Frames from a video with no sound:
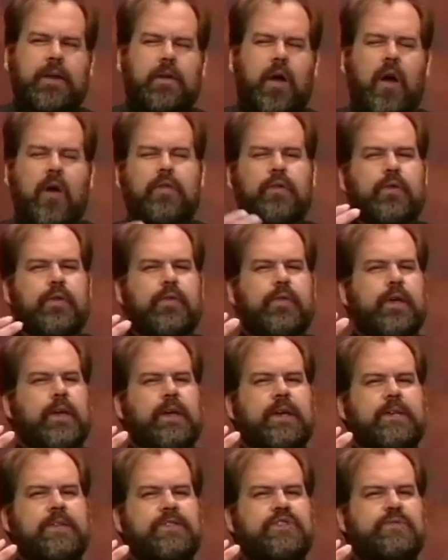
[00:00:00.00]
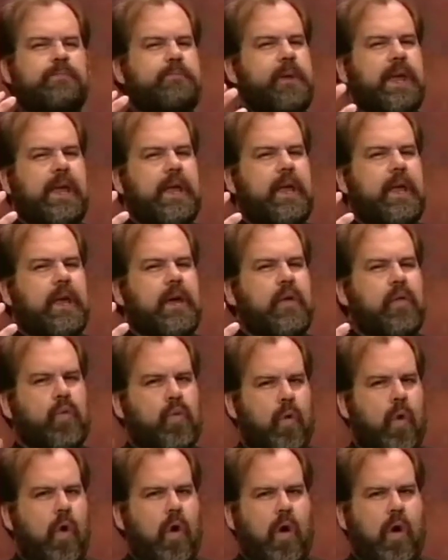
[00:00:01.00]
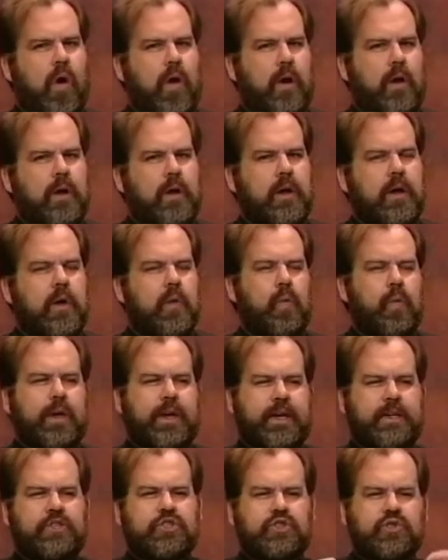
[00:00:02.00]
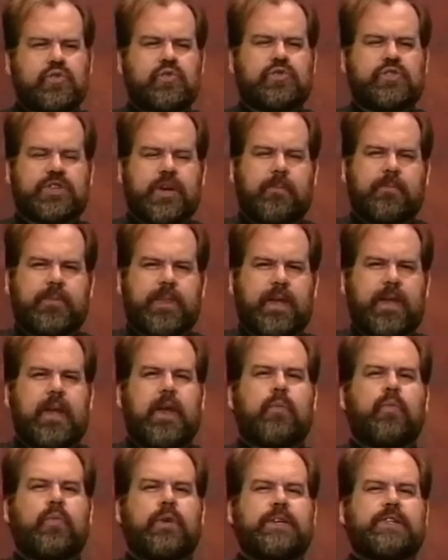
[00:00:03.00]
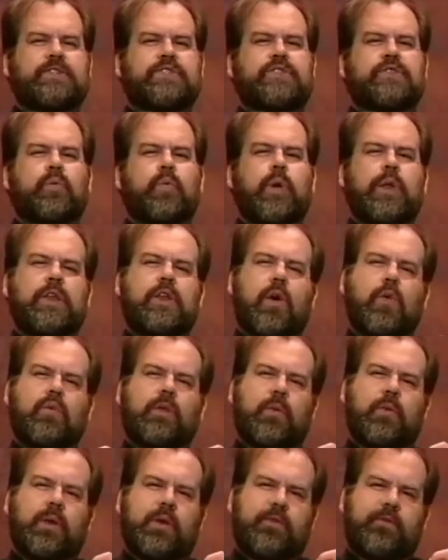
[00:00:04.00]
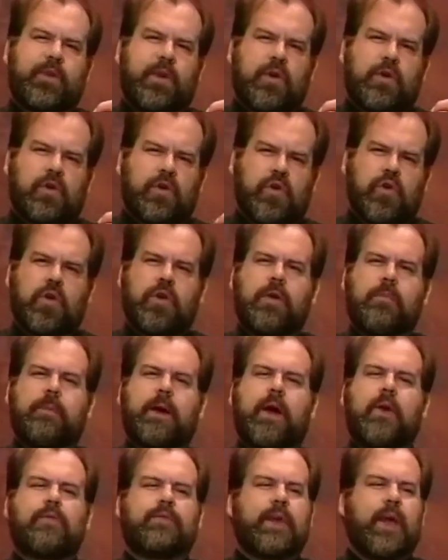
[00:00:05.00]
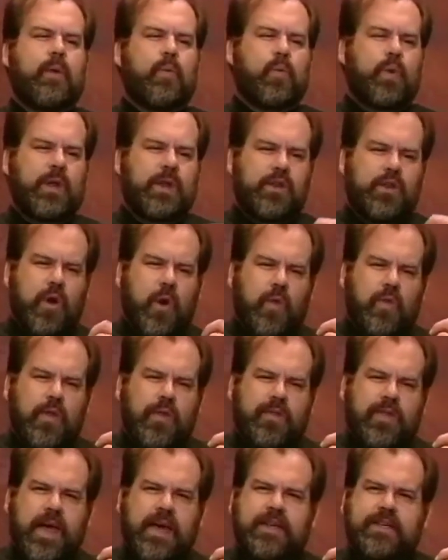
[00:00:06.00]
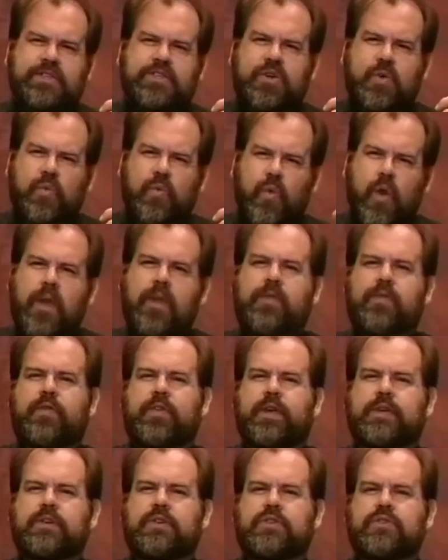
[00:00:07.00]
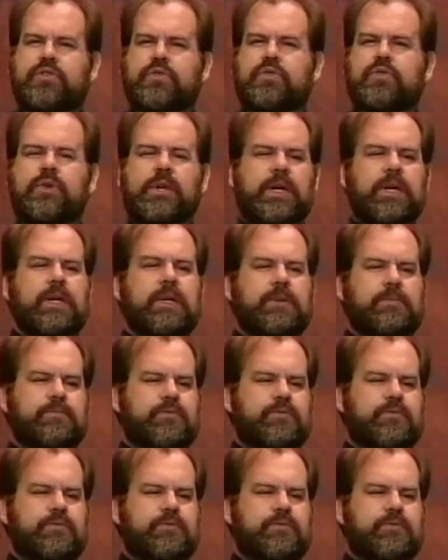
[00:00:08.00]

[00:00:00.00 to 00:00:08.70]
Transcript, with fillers: and other things being wrong. We can do something and we, we know that we feel good about that. We know that that is the right thing to do,